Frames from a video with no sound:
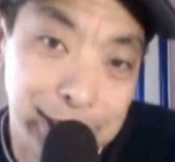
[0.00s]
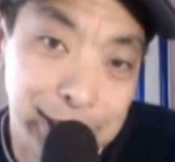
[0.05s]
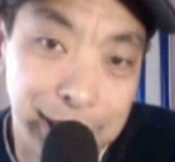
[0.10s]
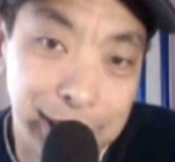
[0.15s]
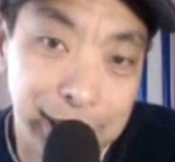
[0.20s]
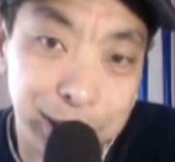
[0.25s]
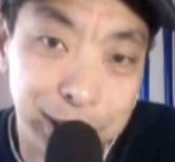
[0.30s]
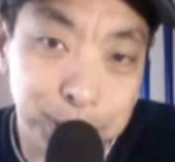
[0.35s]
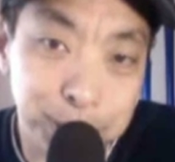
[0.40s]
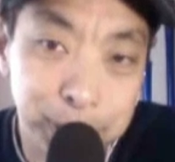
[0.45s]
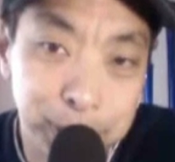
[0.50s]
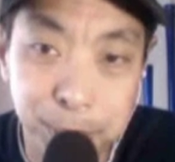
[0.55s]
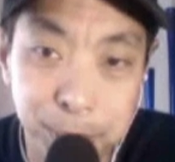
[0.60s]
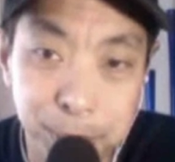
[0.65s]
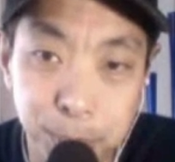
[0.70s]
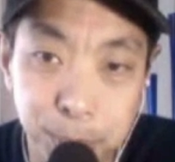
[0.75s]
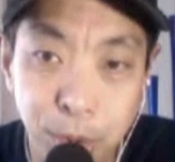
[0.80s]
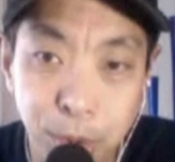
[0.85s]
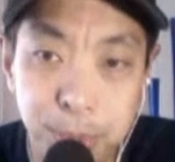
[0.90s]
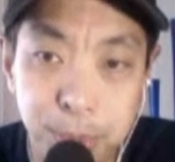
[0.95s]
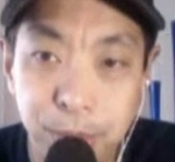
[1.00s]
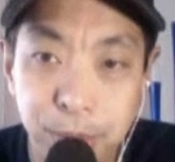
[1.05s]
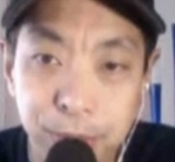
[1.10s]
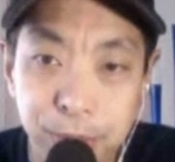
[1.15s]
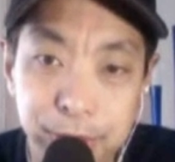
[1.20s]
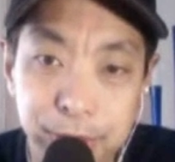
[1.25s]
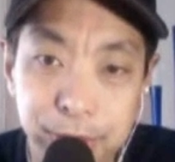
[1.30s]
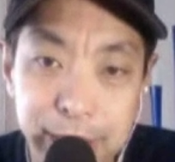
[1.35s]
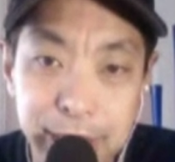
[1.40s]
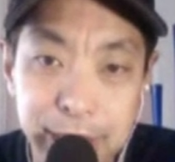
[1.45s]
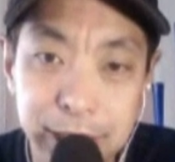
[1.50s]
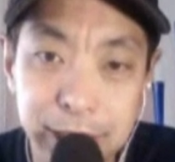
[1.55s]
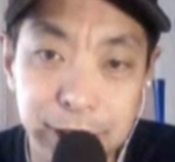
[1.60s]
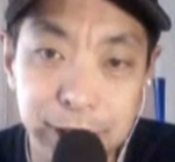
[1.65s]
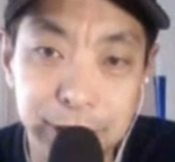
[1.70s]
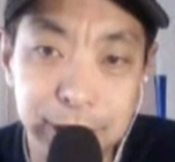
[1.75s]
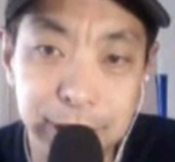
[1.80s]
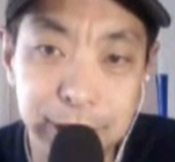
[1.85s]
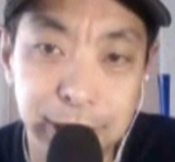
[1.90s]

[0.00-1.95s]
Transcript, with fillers: you know, it's become more and more of an issue.